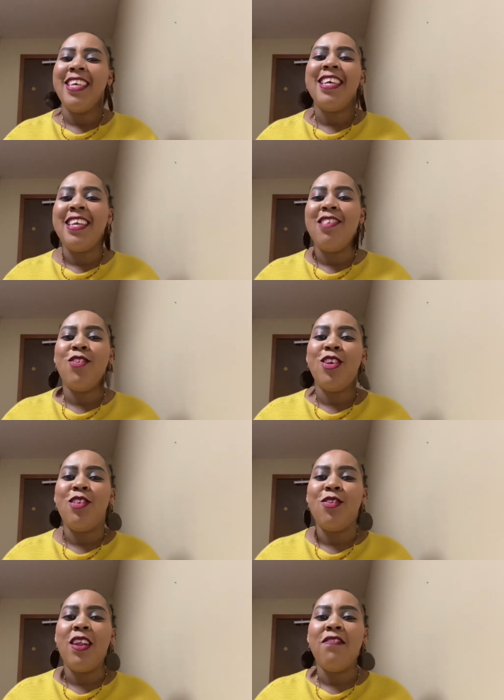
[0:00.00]
Isn't
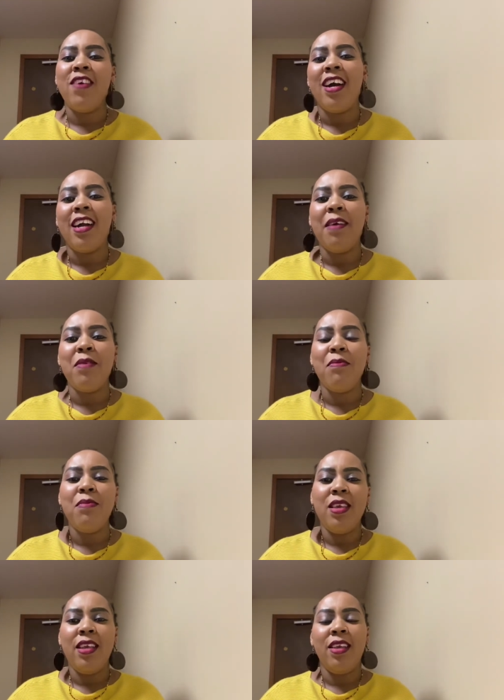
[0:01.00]
this on a vanga,
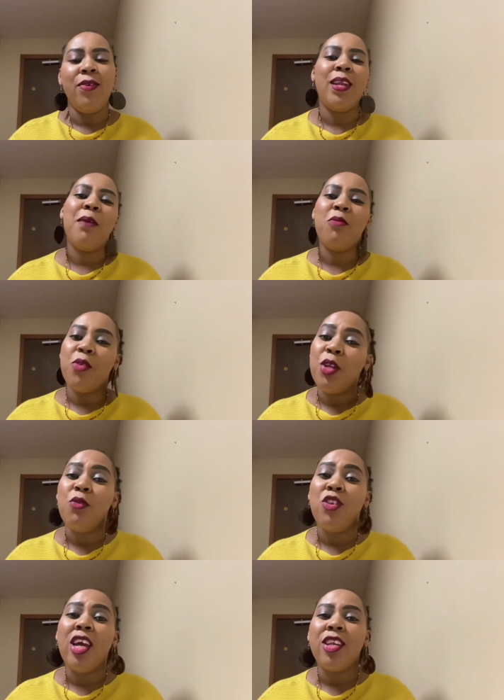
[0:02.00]
maybe when I'm going
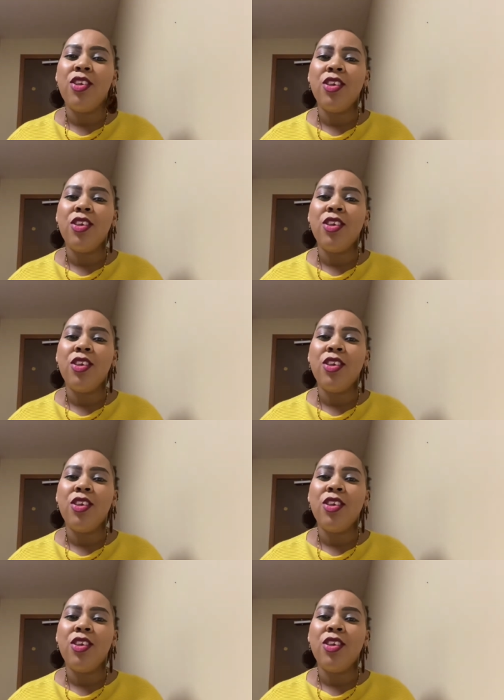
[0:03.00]
to church.